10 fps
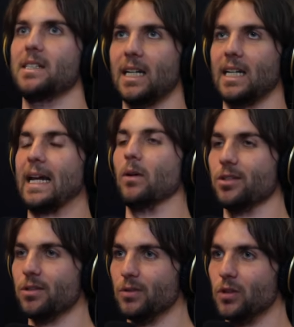It's like a
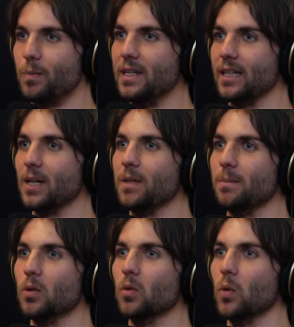language. You're speaking to
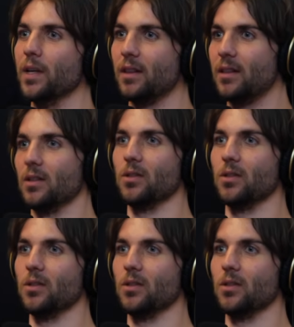people with.